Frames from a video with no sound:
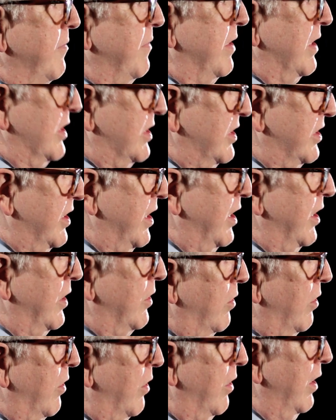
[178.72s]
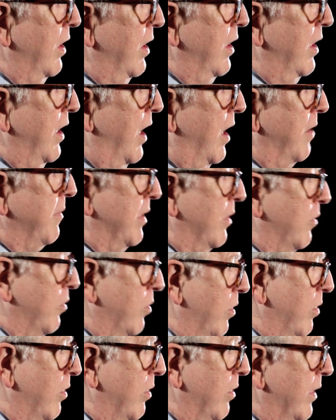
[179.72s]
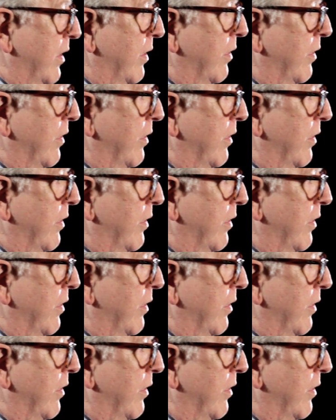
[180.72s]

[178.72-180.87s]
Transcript: I'm in a city or I'm in a rural